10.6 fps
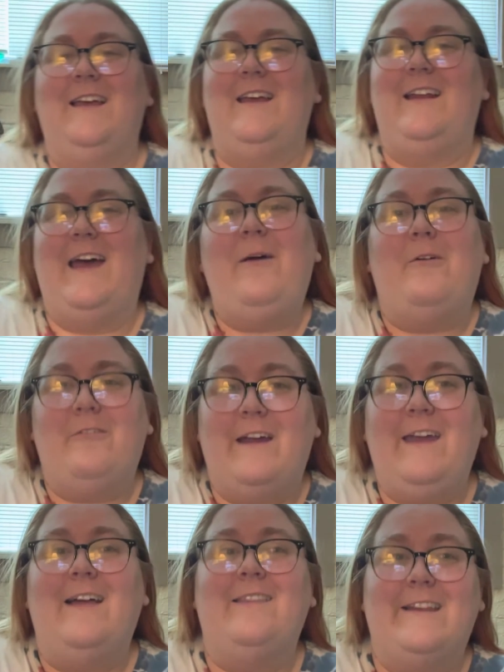and I will
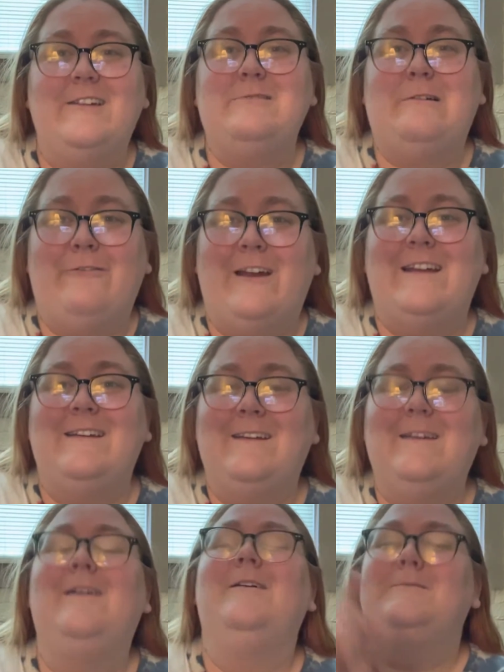write a letter to a friend.
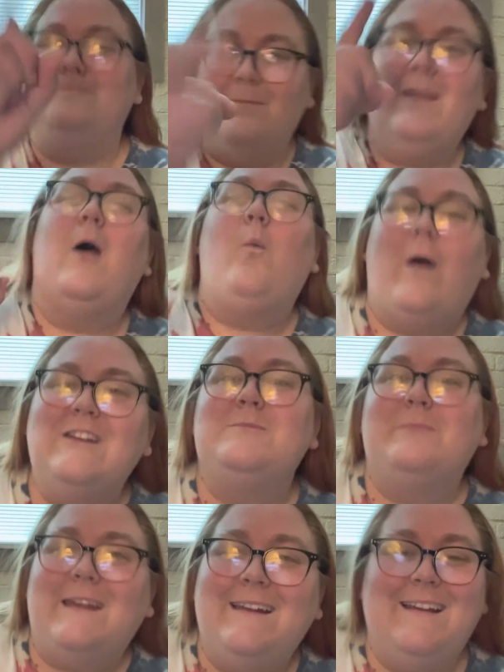Watch
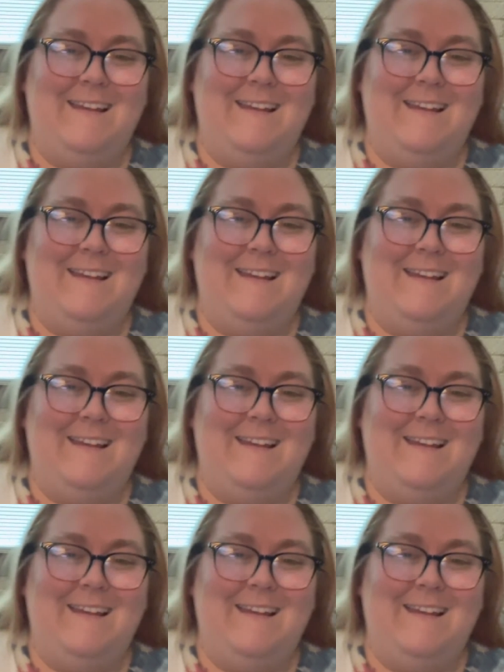me.